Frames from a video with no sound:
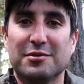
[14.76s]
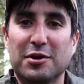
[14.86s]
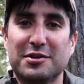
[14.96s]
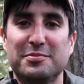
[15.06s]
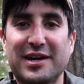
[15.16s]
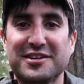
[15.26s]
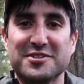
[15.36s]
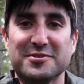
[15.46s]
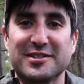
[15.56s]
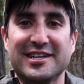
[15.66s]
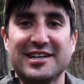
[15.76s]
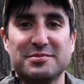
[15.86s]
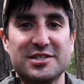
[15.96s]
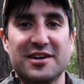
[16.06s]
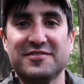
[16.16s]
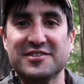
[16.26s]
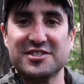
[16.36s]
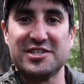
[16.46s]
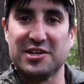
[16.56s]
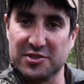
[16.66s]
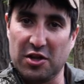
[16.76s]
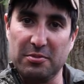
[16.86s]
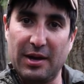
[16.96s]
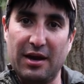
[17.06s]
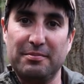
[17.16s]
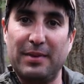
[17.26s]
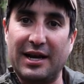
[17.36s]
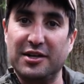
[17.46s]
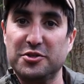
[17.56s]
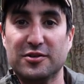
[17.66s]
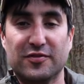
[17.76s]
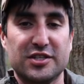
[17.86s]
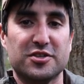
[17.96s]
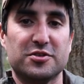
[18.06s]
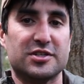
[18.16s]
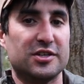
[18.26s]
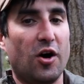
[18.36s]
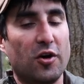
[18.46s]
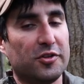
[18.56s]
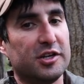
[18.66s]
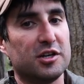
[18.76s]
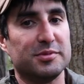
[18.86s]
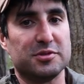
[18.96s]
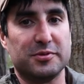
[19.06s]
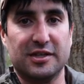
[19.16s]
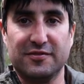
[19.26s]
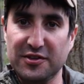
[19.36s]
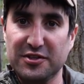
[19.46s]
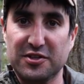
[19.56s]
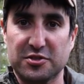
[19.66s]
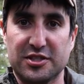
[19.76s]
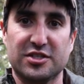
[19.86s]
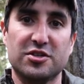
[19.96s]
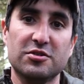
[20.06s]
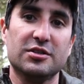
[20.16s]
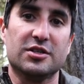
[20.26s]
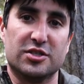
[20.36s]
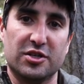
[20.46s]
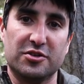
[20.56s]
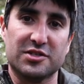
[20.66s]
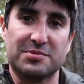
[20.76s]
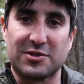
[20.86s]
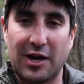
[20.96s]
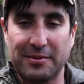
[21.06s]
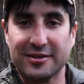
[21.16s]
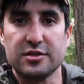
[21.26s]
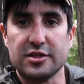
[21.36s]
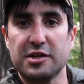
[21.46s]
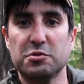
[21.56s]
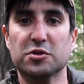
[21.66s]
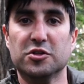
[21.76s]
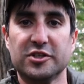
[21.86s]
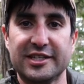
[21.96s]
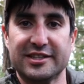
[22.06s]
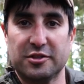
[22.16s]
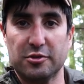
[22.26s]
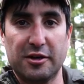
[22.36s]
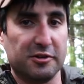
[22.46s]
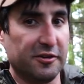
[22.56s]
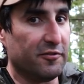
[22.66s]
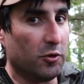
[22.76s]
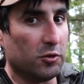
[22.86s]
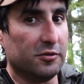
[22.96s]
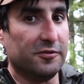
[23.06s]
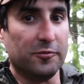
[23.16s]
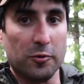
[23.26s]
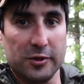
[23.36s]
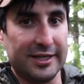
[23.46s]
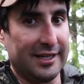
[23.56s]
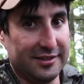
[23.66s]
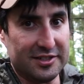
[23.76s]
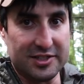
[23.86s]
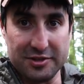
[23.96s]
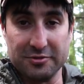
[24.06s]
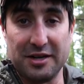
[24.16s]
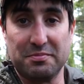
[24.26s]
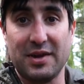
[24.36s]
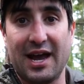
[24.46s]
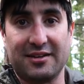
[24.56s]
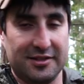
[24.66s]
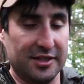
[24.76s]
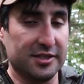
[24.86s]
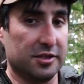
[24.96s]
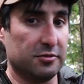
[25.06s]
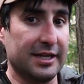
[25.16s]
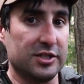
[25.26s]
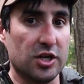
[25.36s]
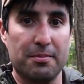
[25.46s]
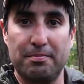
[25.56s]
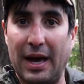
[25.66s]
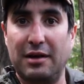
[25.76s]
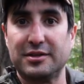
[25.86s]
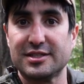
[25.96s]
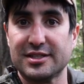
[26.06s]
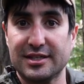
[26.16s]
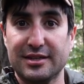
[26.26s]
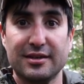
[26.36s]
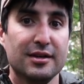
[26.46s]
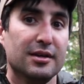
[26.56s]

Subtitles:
Welcome to Backcountry Renegade. I'm Jeff. This channel is all about backcountry adventures and all the gear in between. If you're into those things too, consider subscribing. Today we're looking at the Gregory Focal 48. This is a great pack that does a great job balancing